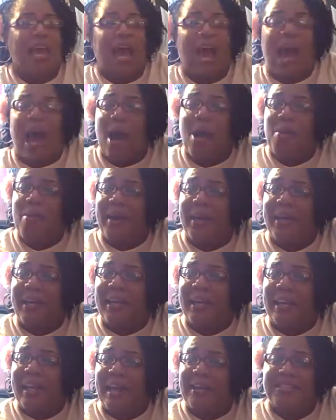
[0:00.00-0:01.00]
How about a
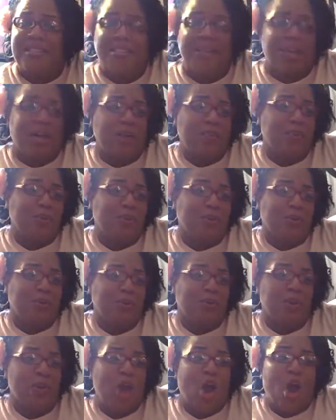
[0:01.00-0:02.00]
classic updo?
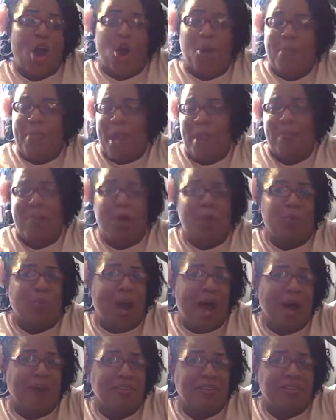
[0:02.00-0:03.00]
Or maybe a
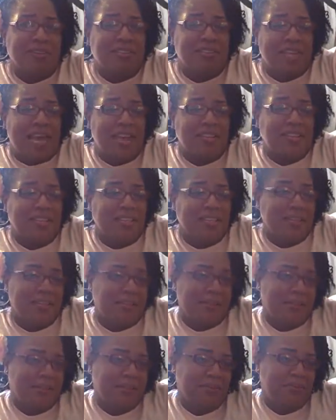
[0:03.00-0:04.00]
wild and sassy
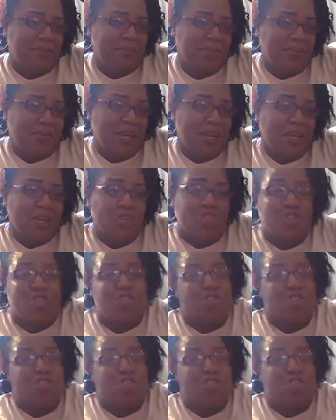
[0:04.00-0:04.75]
look. Uh uh.